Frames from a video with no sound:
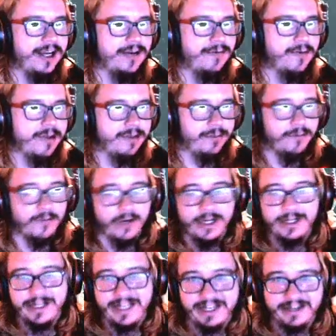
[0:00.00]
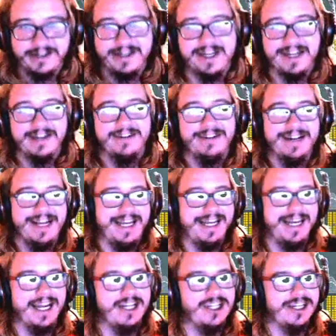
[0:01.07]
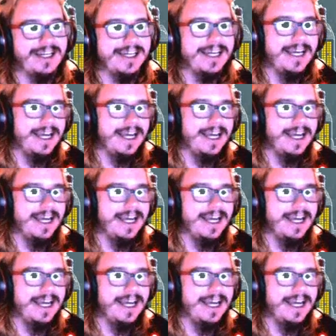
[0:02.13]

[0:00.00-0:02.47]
with really good internet connection.